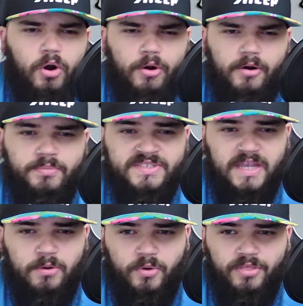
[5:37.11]
are
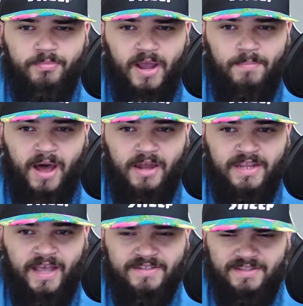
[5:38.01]
upset with my
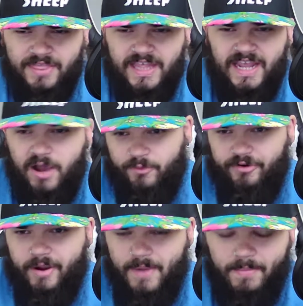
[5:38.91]
podcast and think I'll
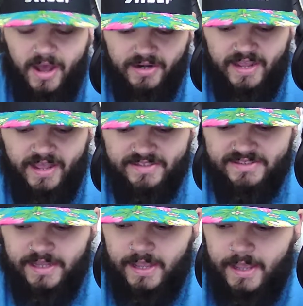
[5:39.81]
regret my podcast,